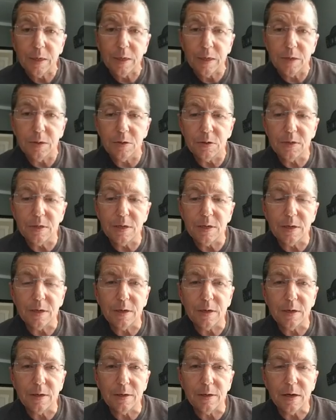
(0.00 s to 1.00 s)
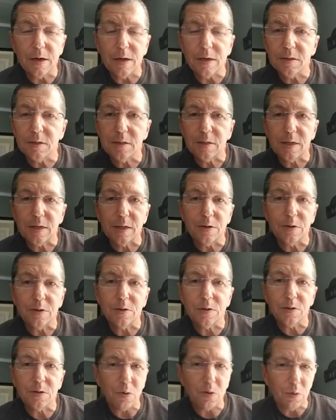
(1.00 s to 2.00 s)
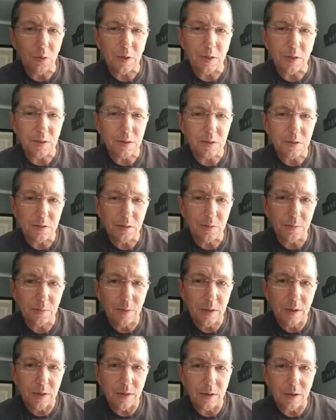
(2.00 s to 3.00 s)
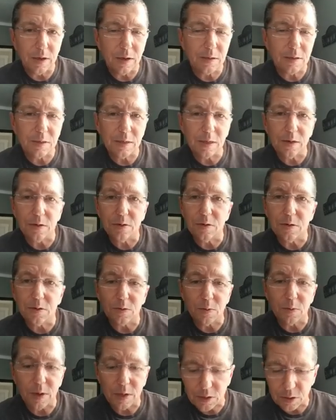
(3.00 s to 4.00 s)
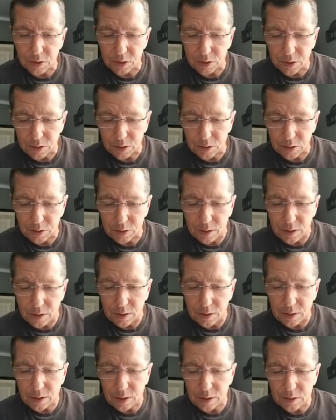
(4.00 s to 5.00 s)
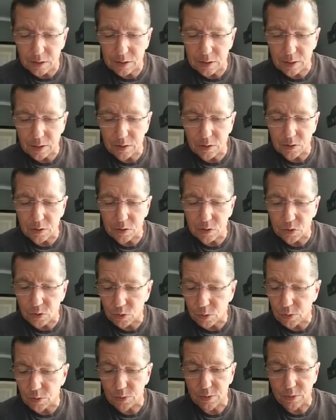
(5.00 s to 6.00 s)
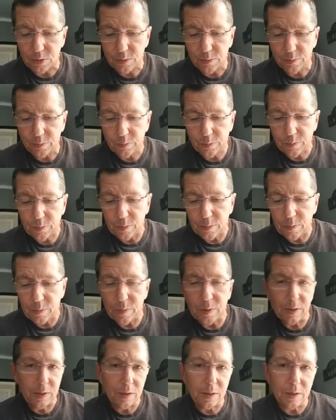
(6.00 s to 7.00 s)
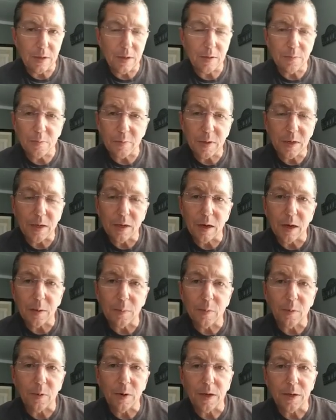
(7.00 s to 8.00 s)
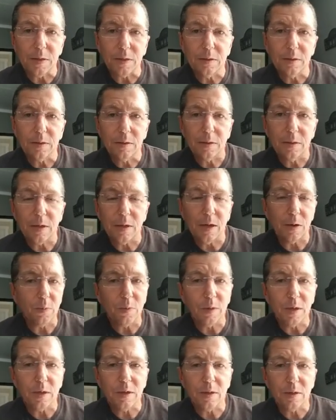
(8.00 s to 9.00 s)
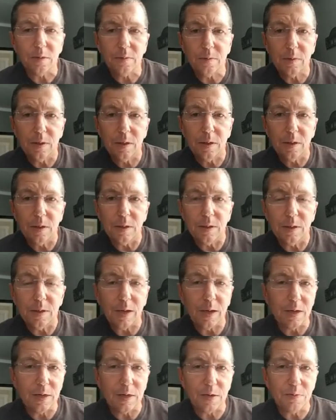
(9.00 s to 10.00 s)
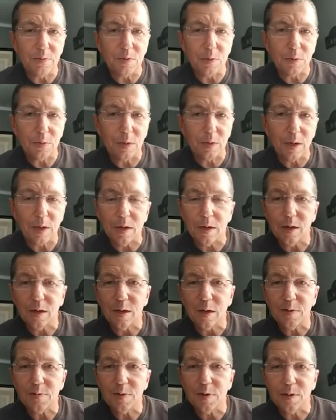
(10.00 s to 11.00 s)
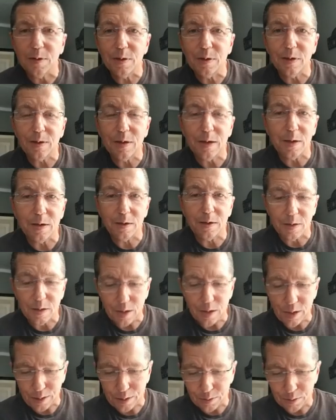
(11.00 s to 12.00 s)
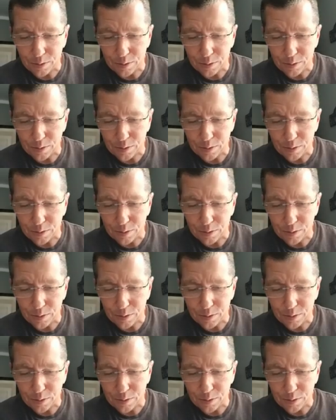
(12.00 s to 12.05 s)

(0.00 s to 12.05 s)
You see, God's standard is holiness. God's standard is righteousness. God's standard is truth in, in being upright, not wicked, not evil, not unloving, and not unkind.